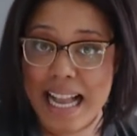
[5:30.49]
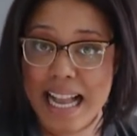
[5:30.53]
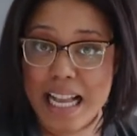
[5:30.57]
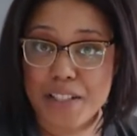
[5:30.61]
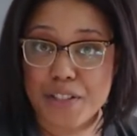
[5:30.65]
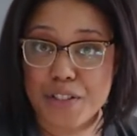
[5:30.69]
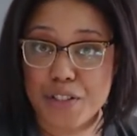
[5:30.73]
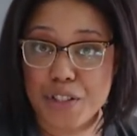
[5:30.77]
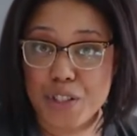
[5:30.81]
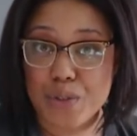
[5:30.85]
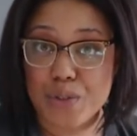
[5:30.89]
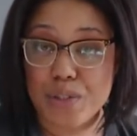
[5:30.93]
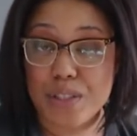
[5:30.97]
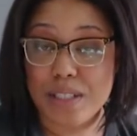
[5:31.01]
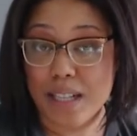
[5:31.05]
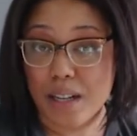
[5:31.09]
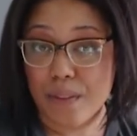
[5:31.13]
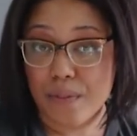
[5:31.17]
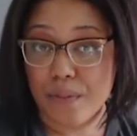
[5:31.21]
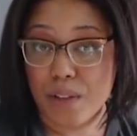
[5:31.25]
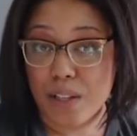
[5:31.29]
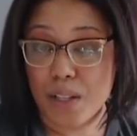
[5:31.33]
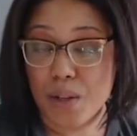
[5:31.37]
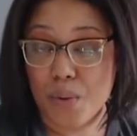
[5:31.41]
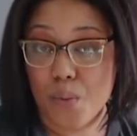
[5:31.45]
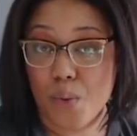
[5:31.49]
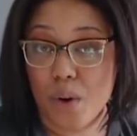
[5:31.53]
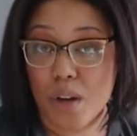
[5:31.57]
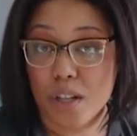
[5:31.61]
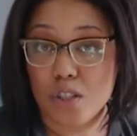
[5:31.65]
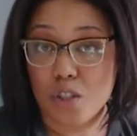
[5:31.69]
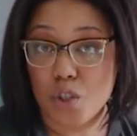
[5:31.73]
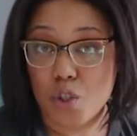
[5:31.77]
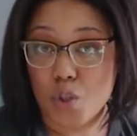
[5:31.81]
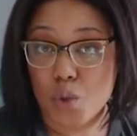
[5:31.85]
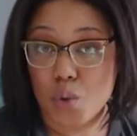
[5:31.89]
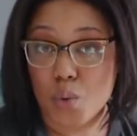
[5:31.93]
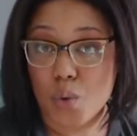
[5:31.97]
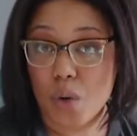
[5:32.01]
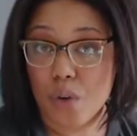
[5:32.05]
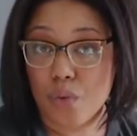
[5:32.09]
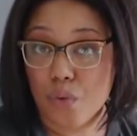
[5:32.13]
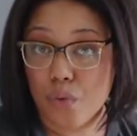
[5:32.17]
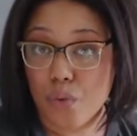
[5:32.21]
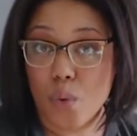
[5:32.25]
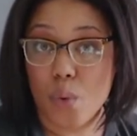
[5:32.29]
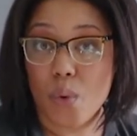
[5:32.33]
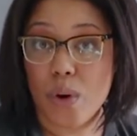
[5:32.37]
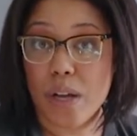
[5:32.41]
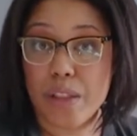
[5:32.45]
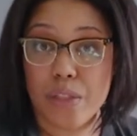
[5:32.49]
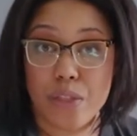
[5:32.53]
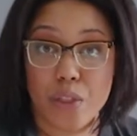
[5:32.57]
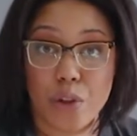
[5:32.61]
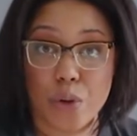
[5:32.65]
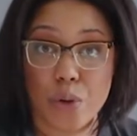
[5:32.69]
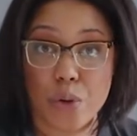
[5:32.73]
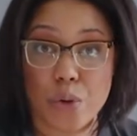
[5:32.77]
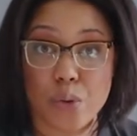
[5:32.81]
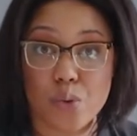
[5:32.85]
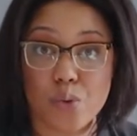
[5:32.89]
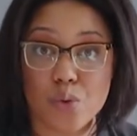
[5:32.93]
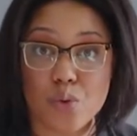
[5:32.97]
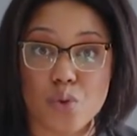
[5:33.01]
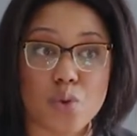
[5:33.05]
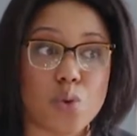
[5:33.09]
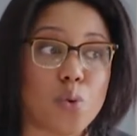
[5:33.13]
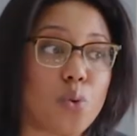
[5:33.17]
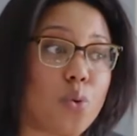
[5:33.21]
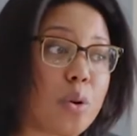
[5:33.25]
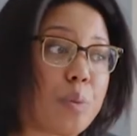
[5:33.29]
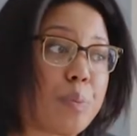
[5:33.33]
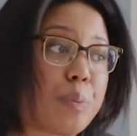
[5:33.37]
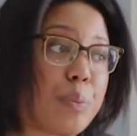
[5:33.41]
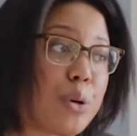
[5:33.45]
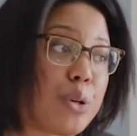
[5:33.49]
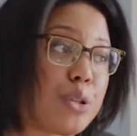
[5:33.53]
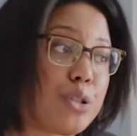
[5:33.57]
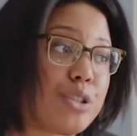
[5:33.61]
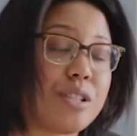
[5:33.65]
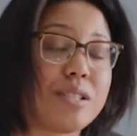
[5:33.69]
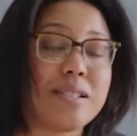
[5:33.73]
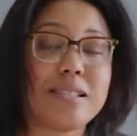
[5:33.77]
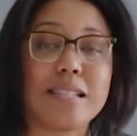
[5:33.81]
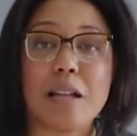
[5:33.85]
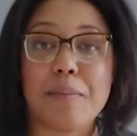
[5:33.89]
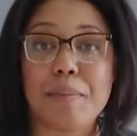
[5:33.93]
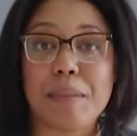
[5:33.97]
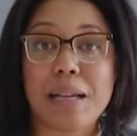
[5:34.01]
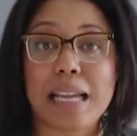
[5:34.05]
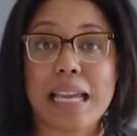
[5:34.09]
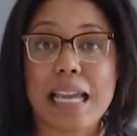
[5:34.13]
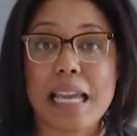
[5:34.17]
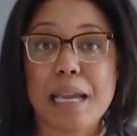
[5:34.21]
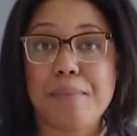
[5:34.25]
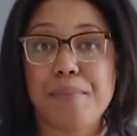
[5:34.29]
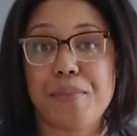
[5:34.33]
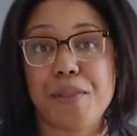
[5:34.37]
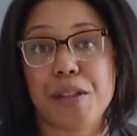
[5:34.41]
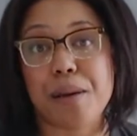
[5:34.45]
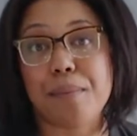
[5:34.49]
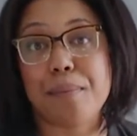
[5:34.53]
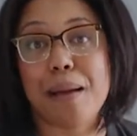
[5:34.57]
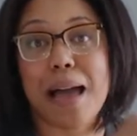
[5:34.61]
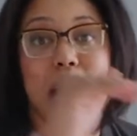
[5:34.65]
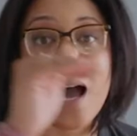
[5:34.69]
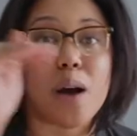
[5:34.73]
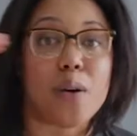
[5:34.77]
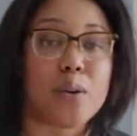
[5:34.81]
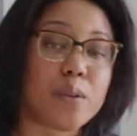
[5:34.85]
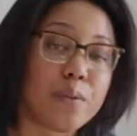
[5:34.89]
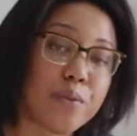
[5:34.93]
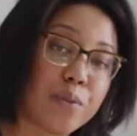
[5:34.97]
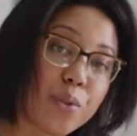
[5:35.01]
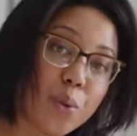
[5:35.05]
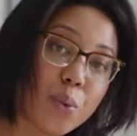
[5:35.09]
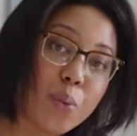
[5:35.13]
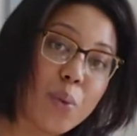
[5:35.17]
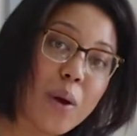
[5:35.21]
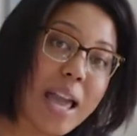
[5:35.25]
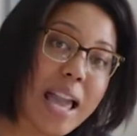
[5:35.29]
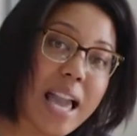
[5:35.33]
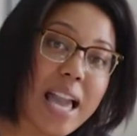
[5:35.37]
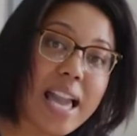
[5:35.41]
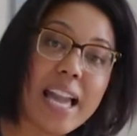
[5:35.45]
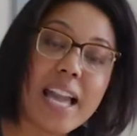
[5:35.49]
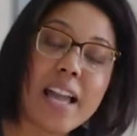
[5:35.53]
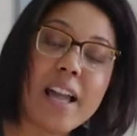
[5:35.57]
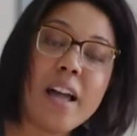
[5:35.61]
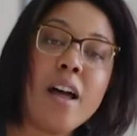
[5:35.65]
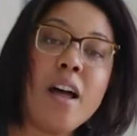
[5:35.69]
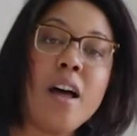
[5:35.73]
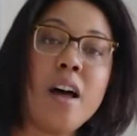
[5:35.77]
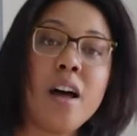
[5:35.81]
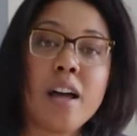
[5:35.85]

and so you'll definitely want to avoid those or purchase them and keep them out of the way.